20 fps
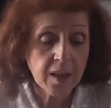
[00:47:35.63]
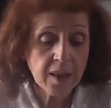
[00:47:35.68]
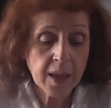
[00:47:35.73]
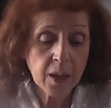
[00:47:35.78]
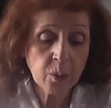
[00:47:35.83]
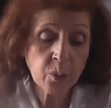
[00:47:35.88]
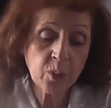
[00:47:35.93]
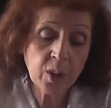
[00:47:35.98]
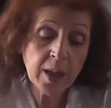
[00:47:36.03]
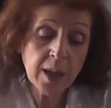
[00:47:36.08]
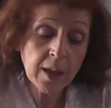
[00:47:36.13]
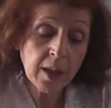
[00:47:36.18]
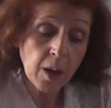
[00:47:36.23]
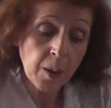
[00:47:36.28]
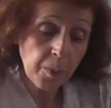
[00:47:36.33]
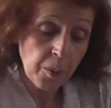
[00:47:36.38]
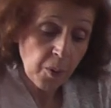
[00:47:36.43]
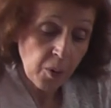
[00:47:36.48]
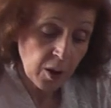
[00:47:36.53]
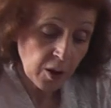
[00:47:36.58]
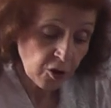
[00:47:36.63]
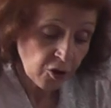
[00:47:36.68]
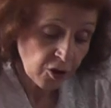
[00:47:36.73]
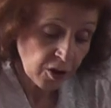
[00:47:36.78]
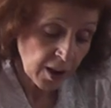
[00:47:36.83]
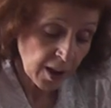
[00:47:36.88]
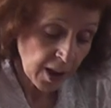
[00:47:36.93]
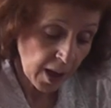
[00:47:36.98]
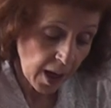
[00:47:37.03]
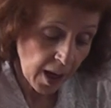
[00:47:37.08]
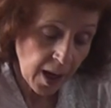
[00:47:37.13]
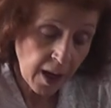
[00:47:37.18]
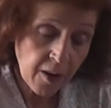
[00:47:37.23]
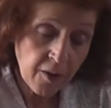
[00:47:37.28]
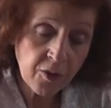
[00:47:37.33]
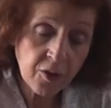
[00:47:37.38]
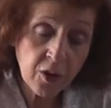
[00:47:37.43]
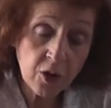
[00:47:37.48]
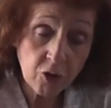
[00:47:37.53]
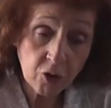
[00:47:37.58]
They read a portion
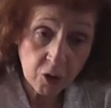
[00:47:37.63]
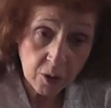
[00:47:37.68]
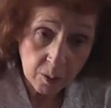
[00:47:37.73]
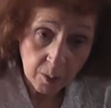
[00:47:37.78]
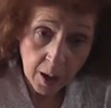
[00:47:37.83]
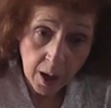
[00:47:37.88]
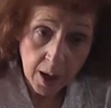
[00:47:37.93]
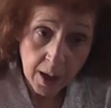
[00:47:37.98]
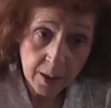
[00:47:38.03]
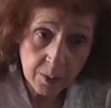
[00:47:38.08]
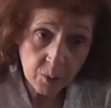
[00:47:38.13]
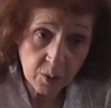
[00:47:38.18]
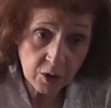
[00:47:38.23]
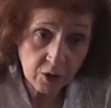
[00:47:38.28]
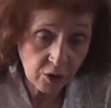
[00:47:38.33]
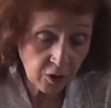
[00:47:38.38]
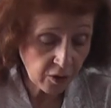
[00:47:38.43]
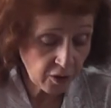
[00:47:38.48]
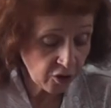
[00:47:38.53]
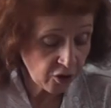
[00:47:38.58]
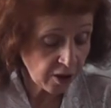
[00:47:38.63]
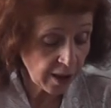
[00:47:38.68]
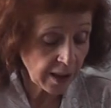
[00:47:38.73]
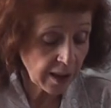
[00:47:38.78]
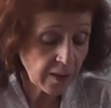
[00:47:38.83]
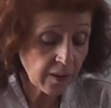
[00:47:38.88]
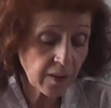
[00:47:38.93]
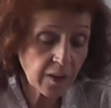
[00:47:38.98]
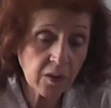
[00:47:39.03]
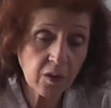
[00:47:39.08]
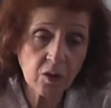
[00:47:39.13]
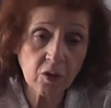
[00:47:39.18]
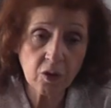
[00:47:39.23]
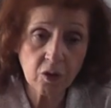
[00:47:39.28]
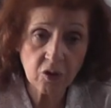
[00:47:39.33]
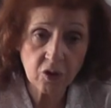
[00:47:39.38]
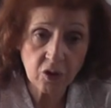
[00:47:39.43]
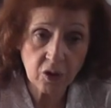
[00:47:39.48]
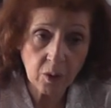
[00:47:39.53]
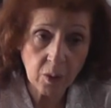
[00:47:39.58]
of the Torah, which is Genesis
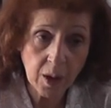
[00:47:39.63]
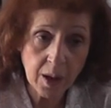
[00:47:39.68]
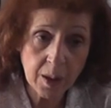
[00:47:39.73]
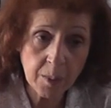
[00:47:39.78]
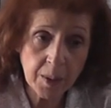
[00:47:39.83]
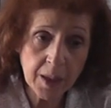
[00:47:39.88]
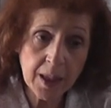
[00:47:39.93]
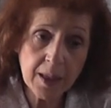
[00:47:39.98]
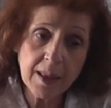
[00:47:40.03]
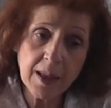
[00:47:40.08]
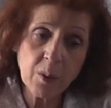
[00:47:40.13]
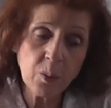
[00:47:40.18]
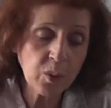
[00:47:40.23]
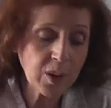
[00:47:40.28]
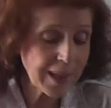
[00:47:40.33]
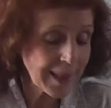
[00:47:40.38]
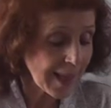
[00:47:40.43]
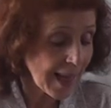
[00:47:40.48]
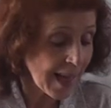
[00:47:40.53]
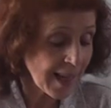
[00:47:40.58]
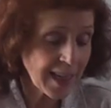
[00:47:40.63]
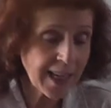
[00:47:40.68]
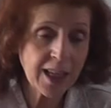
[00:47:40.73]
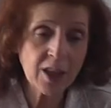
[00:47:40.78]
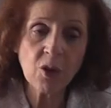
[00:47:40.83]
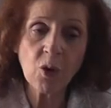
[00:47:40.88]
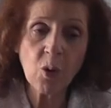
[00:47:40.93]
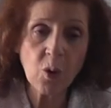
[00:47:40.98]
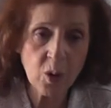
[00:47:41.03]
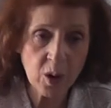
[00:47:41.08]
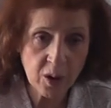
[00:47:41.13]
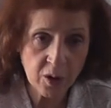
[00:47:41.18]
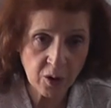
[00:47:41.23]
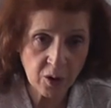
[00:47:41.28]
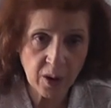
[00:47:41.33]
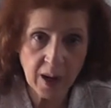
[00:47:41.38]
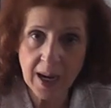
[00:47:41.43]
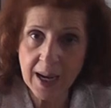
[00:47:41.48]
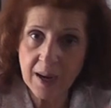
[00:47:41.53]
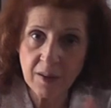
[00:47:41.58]
through Deuteronomy. They read that in
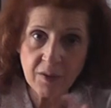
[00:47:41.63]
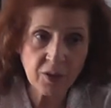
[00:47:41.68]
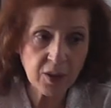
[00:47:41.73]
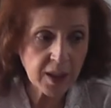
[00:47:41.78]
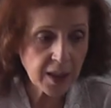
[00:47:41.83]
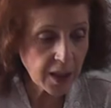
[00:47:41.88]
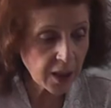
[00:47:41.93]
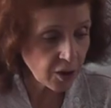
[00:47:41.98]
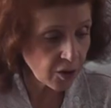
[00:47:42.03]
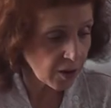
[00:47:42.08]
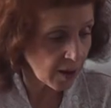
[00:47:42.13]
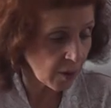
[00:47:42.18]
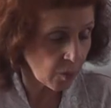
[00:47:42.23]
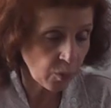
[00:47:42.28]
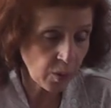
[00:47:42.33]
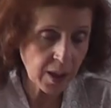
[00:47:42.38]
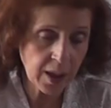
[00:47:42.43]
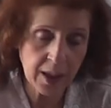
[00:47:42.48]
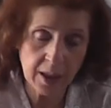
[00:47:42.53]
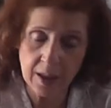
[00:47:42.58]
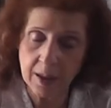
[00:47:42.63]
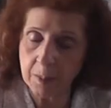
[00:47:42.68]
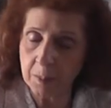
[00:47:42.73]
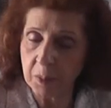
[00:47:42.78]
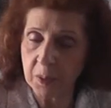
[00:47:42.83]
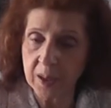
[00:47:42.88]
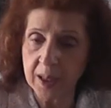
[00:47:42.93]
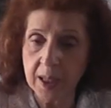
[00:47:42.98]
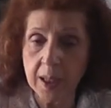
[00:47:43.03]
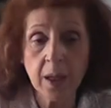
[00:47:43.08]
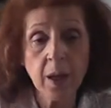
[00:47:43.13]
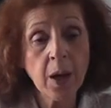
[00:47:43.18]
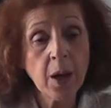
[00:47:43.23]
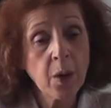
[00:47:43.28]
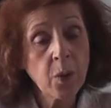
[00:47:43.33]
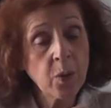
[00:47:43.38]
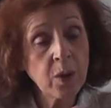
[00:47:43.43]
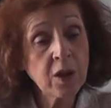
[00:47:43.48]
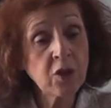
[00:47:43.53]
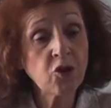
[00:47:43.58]
order every year. They read it complete.
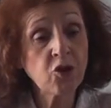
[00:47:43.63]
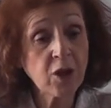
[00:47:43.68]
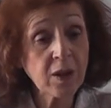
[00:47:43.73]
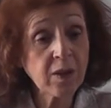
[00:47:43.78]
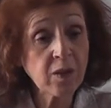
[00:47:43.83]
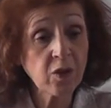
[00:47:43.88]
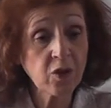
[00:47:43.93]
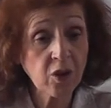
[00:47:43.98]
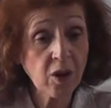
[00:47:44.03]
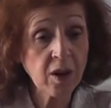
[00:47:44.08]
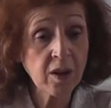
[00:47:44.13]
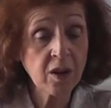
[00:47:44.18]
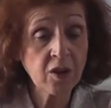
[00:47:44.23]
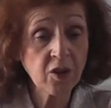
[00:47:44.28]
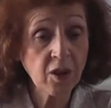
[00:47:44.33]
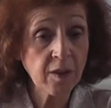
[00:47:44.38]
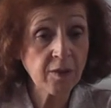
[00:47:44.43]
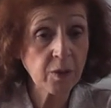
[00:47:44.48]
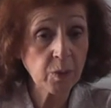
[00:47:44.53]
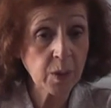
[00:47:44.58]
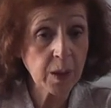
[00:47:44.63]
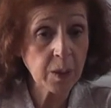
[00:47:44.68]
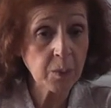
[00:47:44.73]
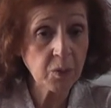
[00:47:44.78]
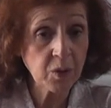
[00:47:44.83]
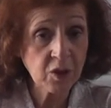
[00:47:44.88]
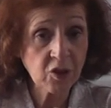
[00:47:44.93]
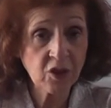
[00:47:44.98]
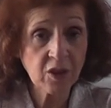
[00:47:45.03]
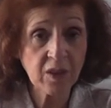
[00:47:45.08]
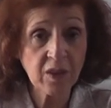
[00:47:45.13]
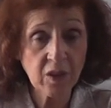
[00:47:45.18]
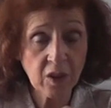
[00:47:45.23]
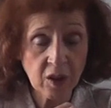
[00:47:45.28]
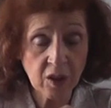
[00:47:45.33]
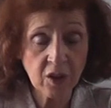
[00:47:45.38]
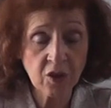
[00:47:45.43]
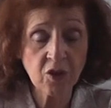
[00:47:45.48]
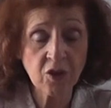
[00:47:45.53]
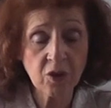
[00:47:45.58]
We just started Davarim. We just
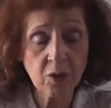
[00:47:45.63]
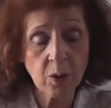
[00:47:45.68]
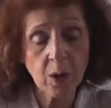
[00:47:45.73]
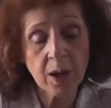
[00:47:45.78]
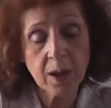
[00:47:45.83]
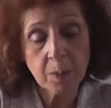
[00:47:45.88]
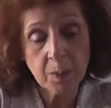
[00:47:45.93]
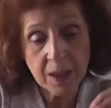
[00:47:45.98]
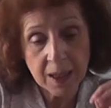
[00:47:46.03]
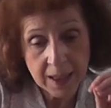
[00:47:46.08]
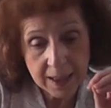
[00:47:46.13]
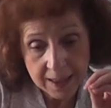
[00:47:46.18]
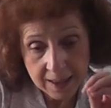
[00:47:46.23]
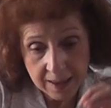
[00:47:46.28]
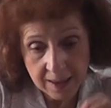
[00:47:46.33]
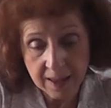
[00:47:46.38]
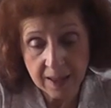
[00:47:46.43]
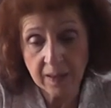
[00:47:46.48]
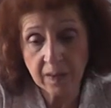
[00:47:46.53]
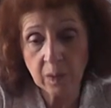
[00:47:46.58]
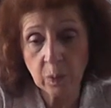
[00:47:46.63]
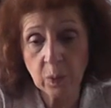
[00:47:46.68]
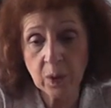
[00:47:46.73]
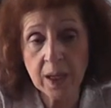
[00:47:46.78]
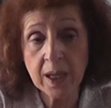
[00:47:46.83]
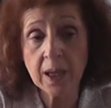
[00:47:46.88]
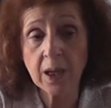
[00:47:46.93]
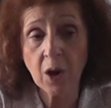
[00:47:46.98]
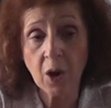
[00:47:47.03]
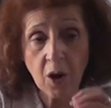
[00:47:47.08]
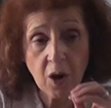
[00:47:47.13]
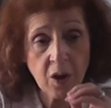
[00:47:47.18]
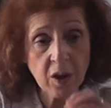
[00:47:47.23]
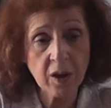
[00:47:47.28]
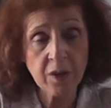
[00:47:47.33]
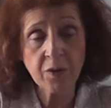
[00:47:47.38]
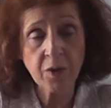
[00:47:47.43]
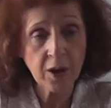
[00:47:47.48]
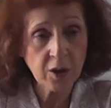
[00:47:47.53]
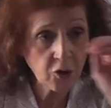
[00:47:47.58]
started Deuteronomy this week.
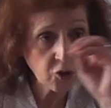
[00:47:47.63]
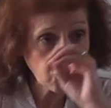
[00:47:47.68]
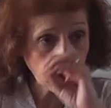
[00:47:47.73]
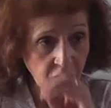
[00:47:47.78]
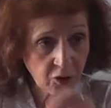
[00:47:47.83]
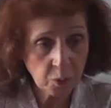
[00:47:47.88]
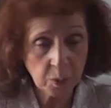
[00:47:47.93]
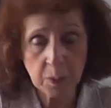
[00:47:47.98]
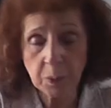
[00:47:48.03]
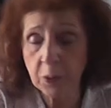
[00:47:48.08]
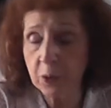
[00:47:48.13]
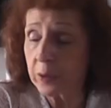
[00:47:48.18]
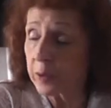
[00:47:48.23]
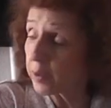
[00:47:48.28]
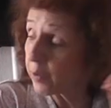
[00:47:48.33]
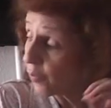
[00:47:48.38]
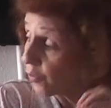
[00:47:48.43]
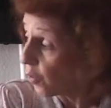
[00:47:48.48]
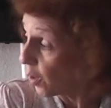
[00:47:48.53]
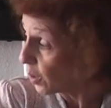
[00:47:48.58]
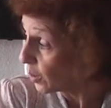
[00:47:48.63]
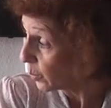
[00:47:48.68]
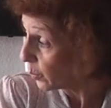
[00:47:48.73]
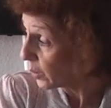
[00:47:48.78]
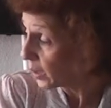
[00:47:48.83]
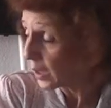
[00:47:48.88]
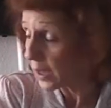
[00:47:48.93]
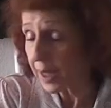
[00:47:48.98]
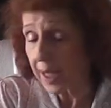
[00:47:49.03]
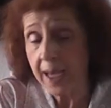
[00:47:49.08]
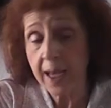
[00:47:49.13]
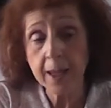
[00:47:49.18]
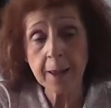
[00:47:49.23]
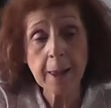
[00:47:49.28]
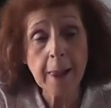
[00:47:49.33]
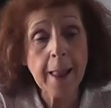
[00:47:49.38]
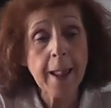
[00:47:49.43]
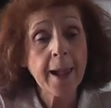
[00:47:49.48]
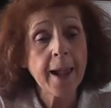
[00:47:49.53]
All of our Jewish people who are following that.